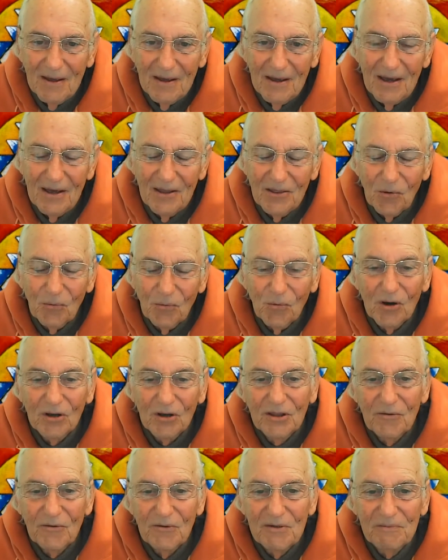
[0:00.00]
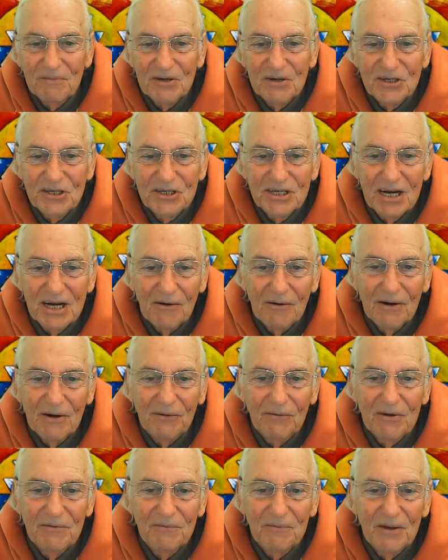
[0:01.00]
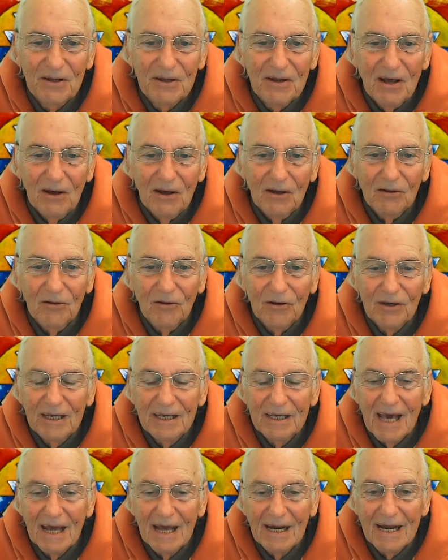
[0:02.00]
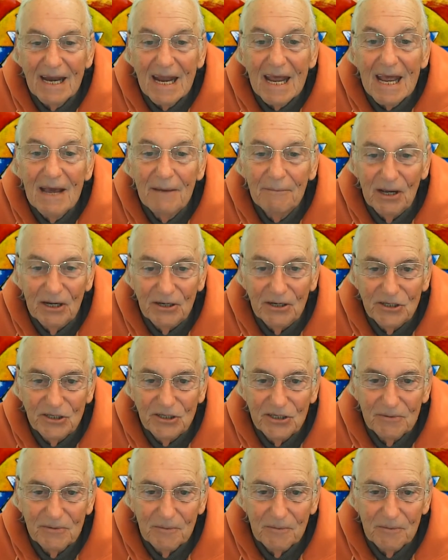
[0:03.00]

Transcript: In the work that we've been sharing, we've been looking at an image